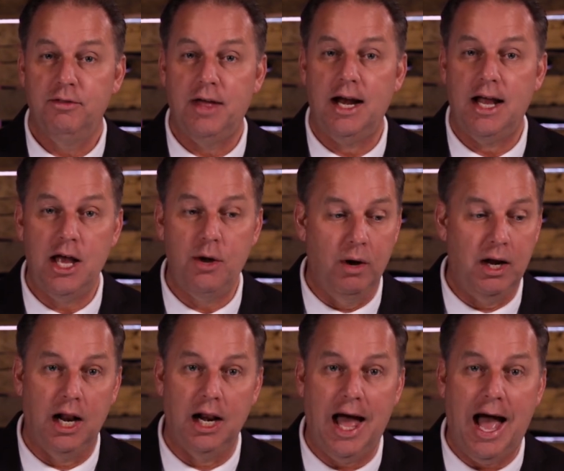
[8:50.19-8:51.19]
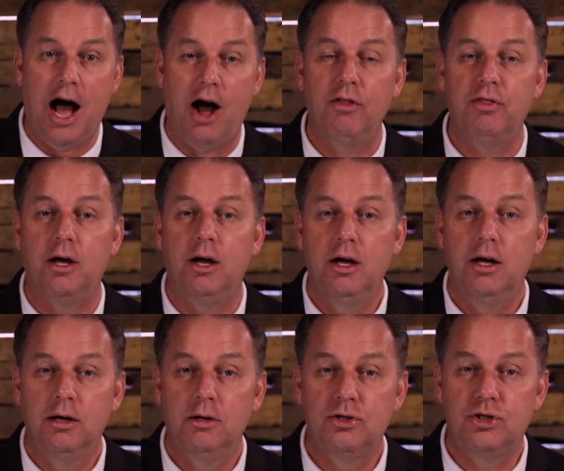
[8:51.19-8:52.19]
that he would allow the
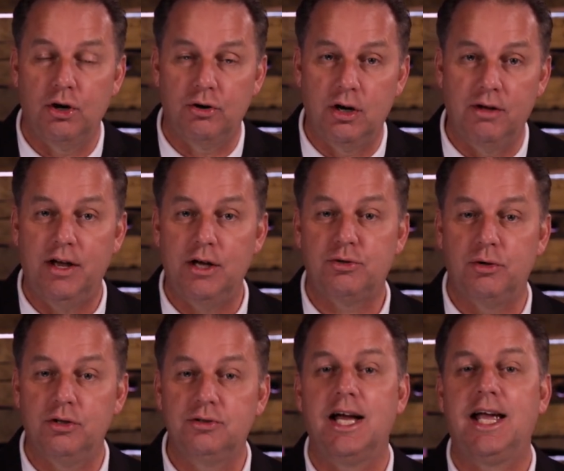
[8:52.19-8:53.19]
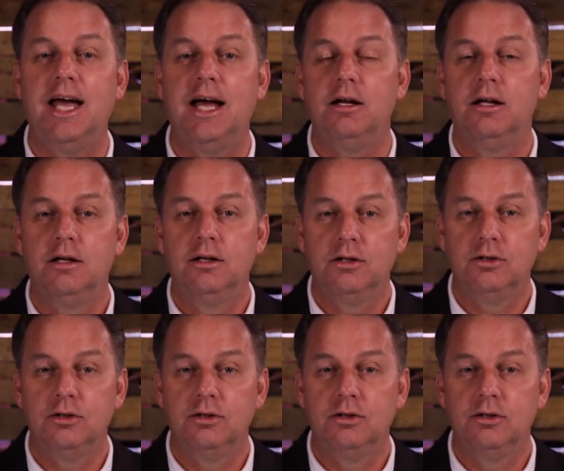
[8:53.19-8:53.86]
children of Israel to get